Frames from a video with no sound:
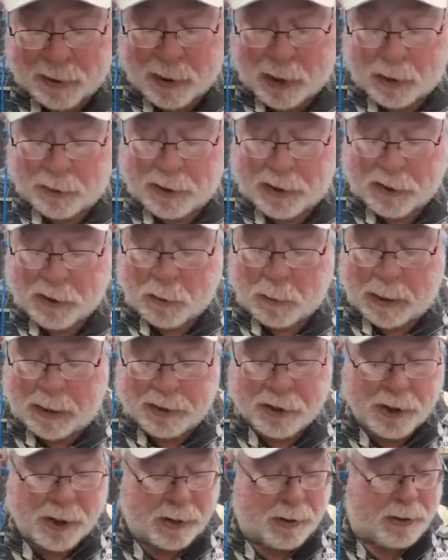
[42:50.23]
all these
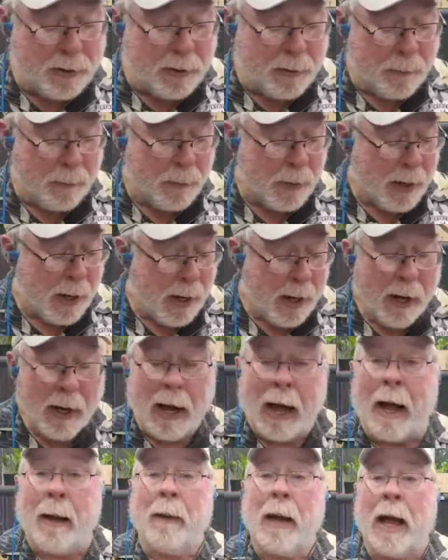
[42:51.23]
questions.
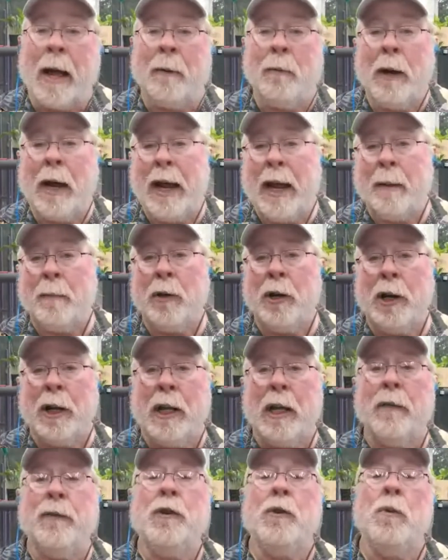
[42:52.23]
I, I am going to
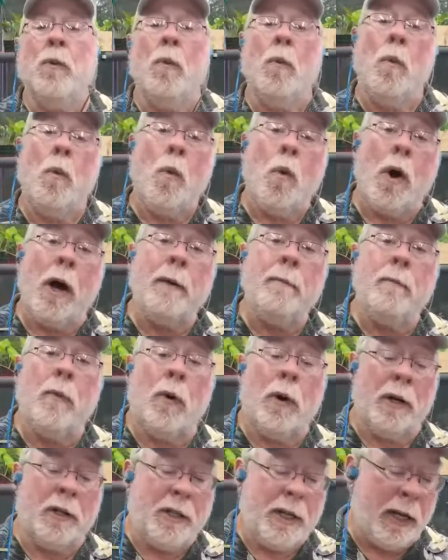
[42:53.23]
give you one
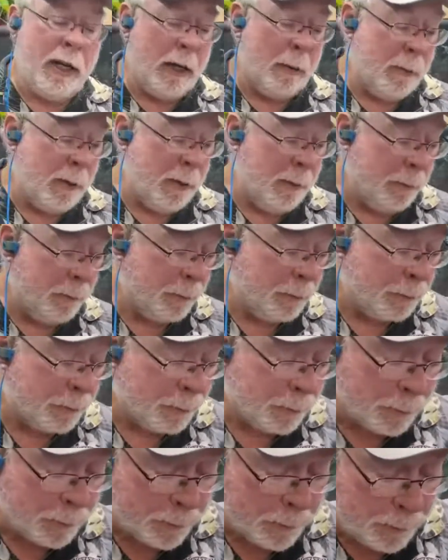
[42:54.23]
more tip
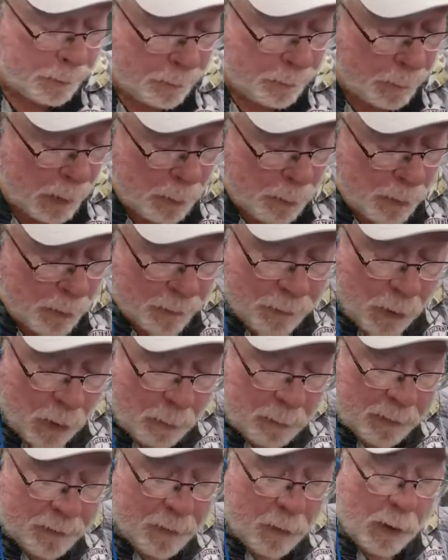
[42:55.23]

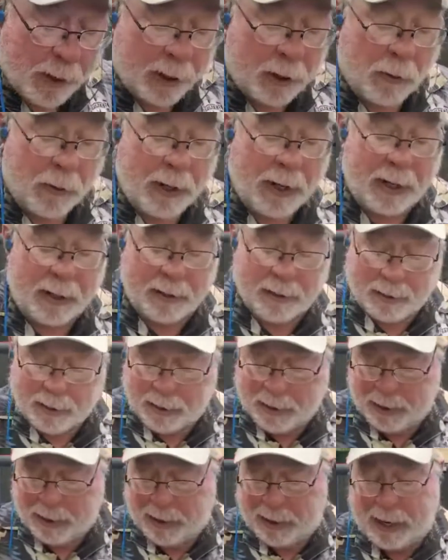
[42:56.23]
before before I go ahead and,
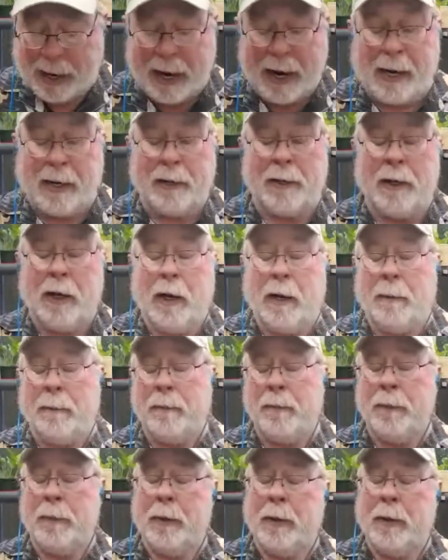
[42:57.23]
and um,